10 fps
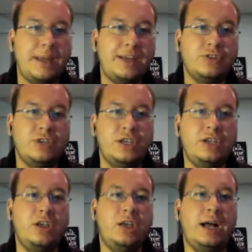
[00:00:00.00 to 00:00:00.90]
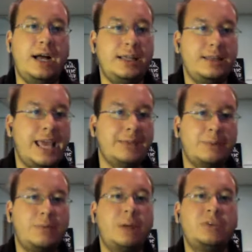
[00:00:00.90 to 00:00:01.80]
Basically, uh, the
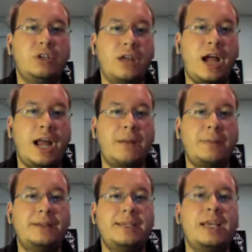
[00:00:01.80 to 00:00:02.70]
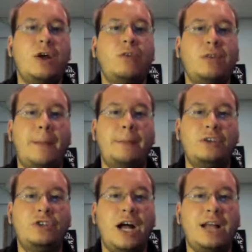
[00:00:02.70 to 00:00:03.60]
camera prompts you to line up and take
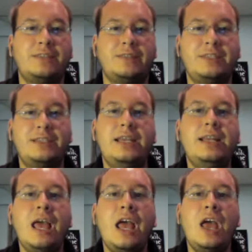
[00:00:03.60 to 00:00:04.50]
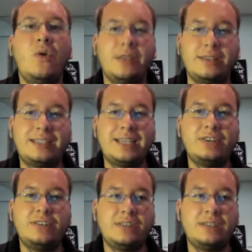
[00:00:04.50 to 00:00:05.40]
overlapping shots of a scene, which then
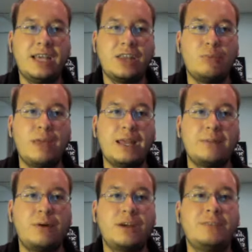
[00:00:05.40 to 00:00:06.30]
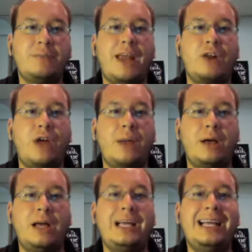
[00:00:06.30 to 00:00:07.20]
sketches it together to make an impressive
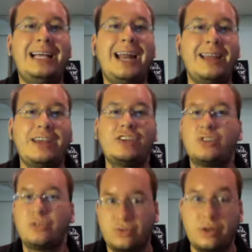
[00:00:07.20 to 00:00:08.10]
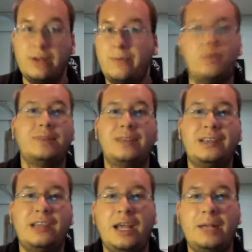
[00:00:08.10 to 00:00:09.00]
panorama, kind of like street view, as
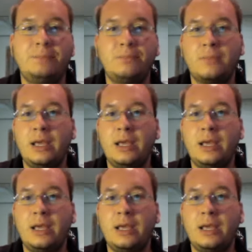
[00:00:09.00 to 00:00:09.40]
they say.